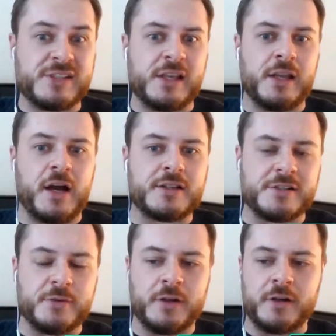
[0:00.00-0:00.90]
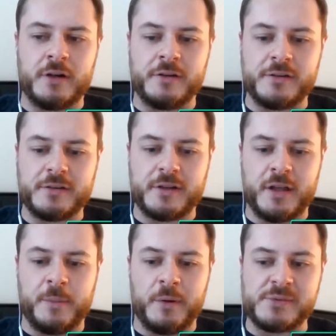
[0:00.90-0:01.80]
see a lockdown in Ireland.
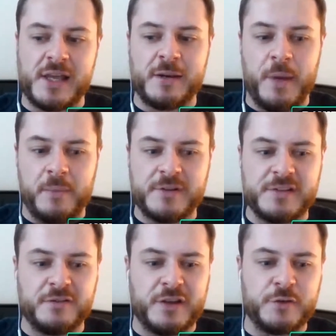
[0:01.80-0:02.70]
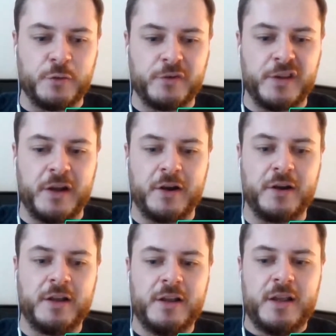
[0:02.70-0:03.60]
I was at a badminton event over
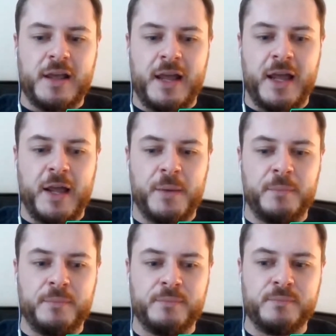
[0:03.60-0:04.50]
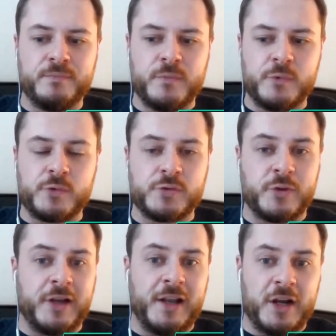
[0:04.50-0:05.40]
there. It was
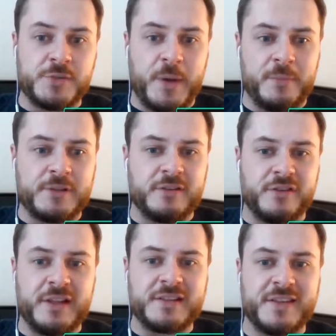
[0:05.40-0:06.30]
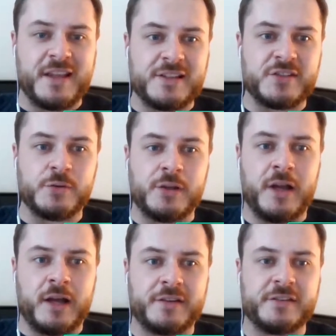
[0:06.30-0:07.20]
quite a large badminton event. They had to do a
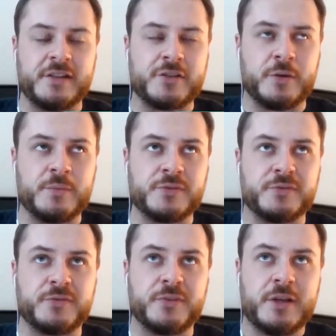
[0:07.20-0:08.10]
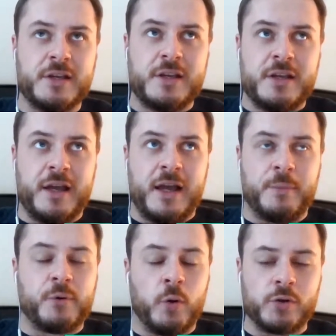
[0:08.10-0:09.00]
lot in terms of
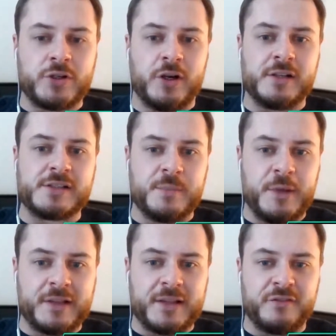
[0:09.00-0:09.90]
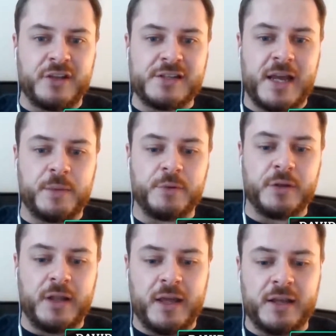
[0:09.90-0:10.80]
protocols to make that event
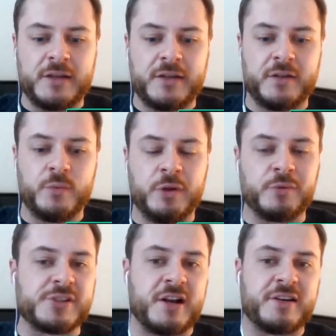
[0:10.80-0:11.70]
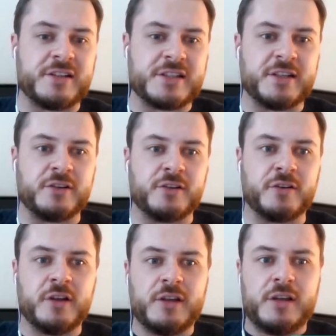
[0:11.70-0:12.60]
happen. And we were starting to
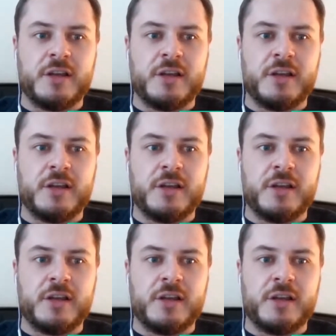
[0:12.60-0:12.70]
hear